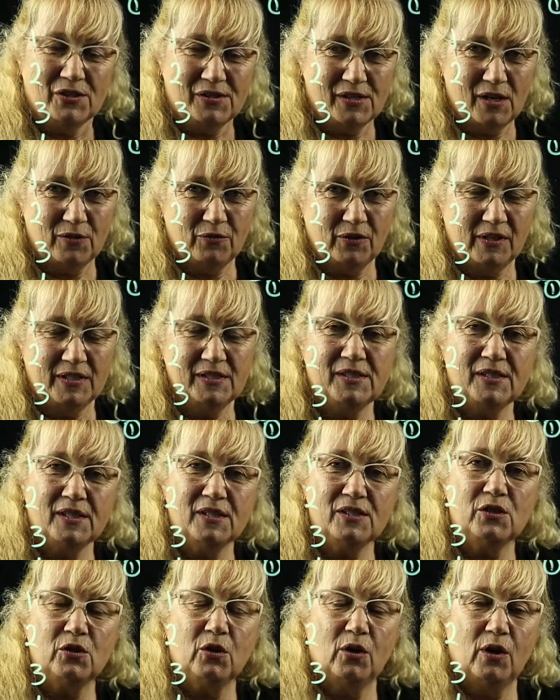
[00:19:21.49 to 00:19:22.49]
say for
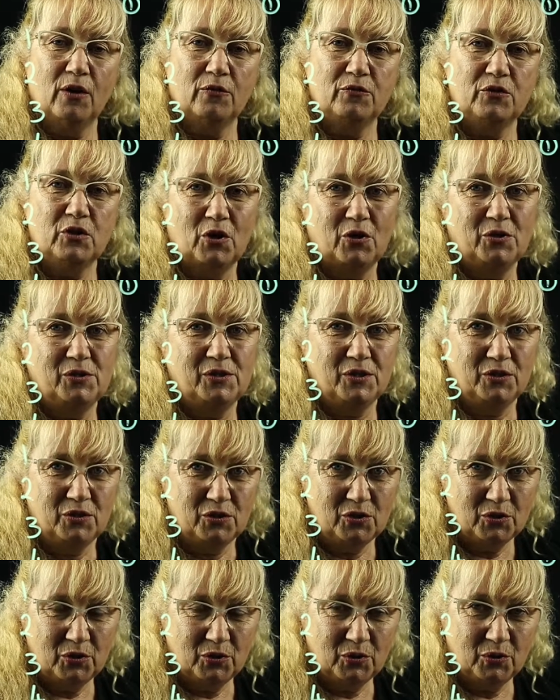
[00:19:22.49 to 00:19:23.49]
instance you have chosen
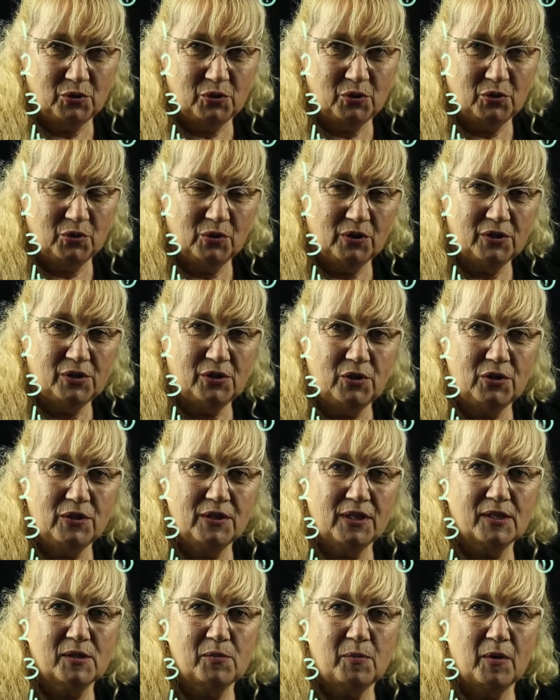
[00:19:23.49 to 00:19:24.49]
to do a student
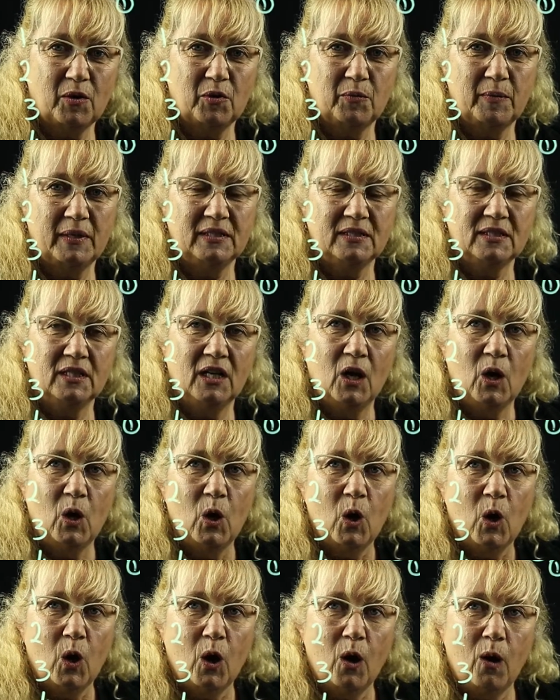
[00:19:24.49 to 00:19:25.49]
experiment
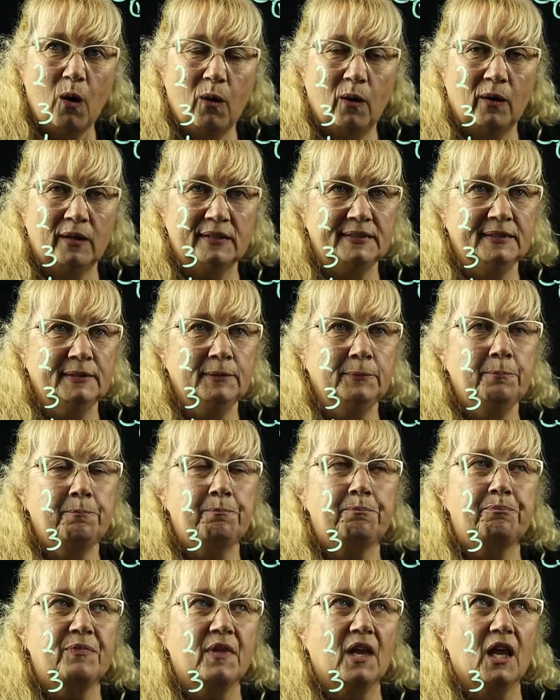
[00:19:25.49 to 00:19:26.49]
on
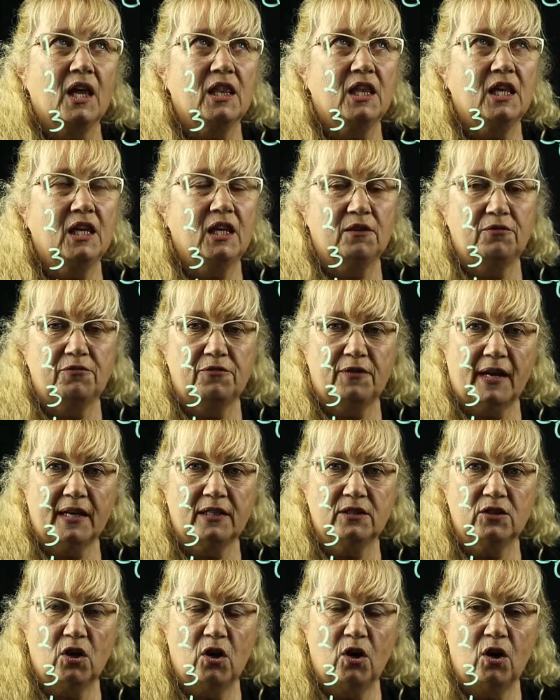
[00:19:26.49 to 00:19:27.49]
the
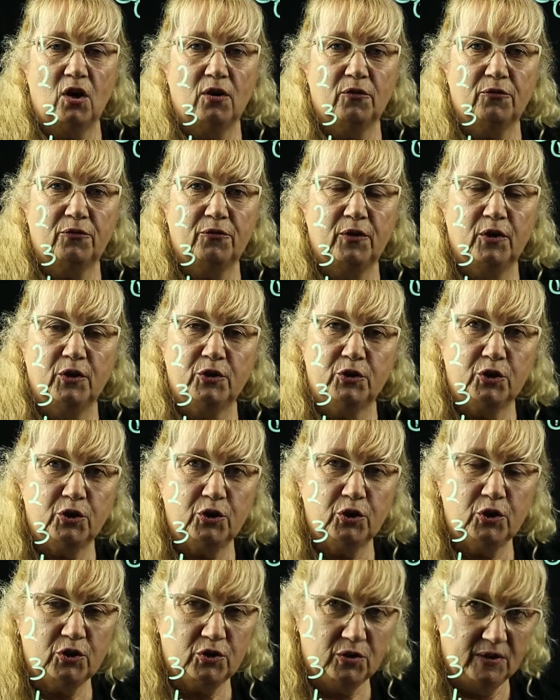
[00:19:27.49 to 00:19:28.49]
effect of
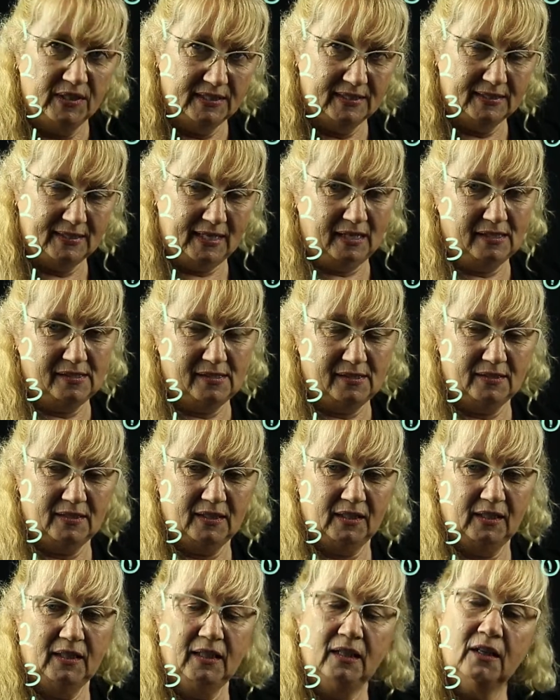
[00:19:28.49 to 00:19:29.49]
nutrient
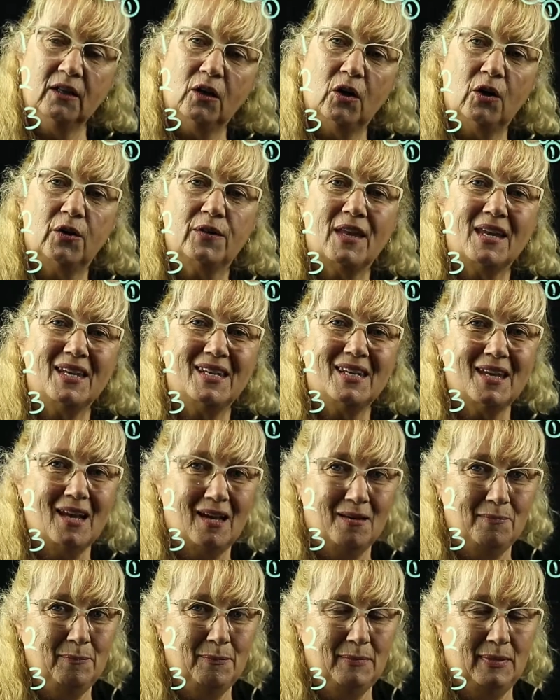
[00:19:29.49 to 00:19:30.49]
density on the
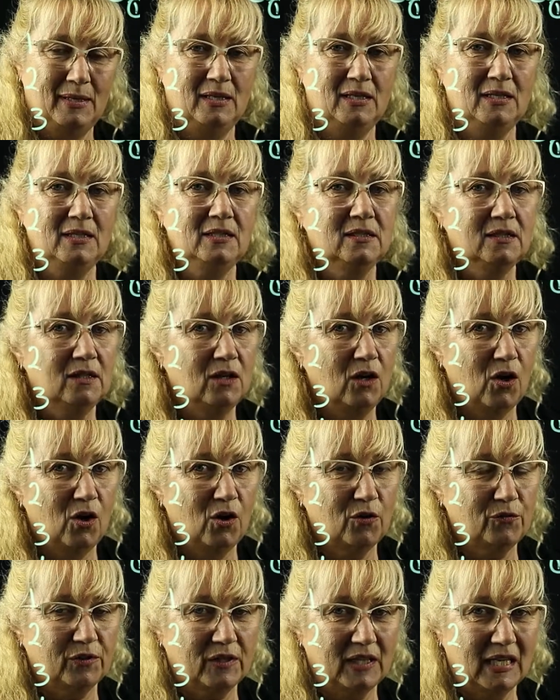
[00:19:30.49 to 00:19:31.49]
number
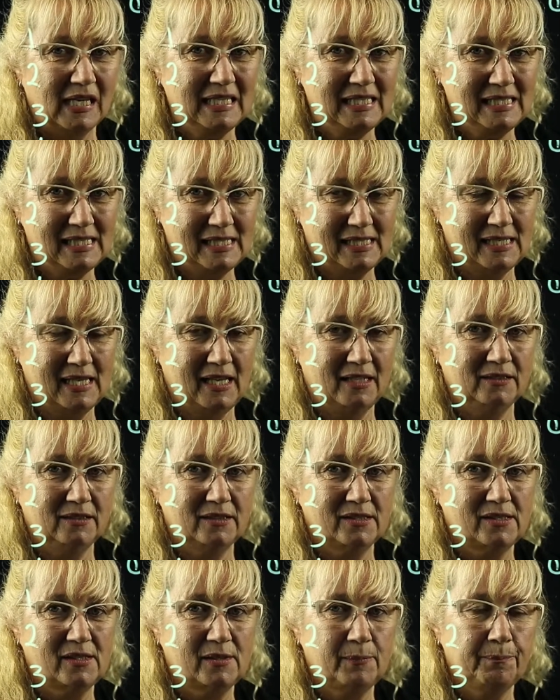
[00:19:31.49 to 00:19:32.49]
of yeast
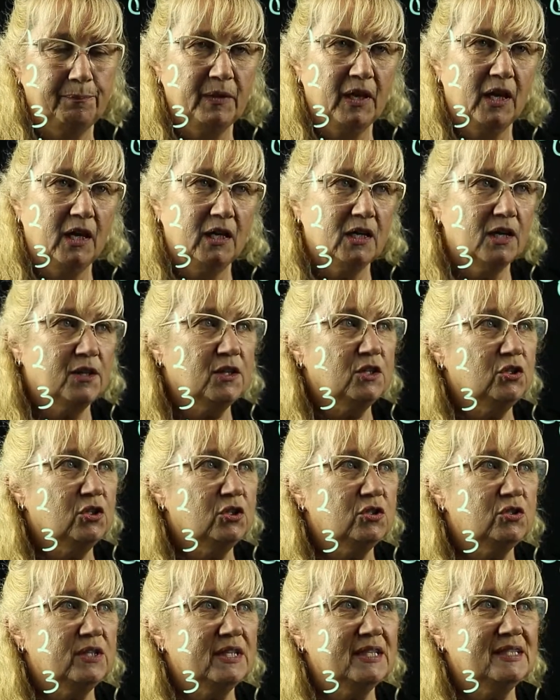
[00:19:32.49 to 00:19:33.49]
cells. Now the
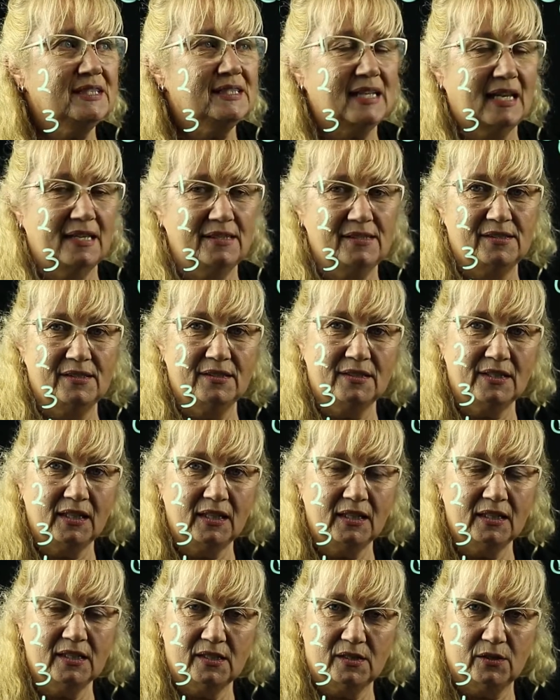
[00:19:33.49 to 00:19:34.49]
nutrient
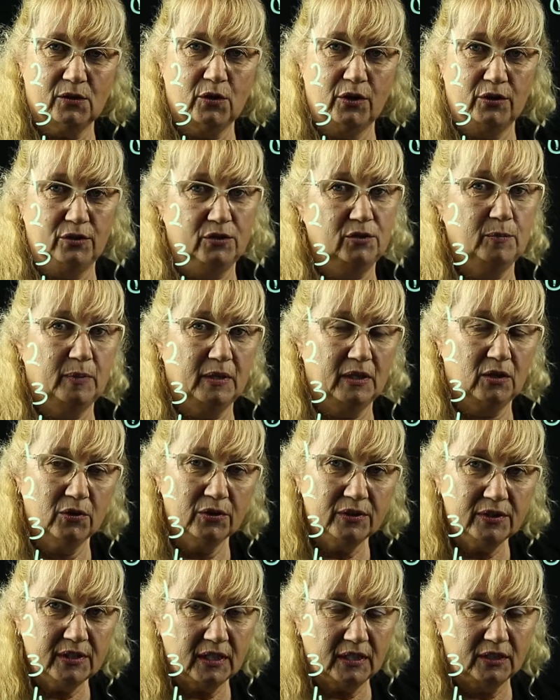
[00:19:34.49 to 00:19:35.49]
density is going to be
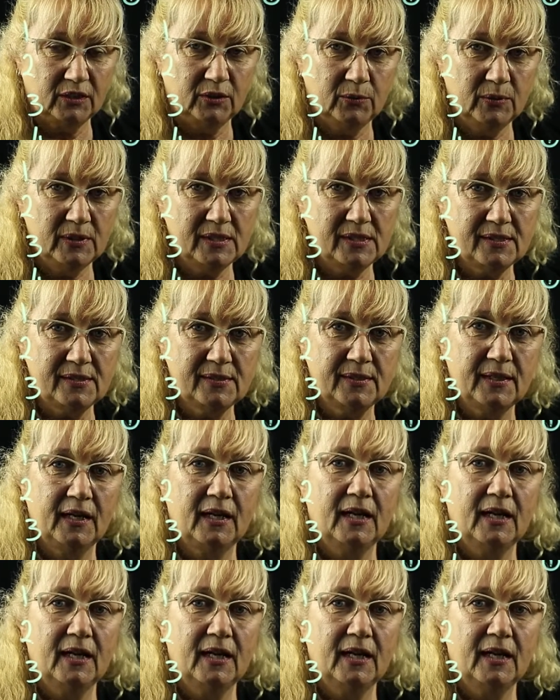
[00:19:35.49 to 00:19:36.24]
continuous,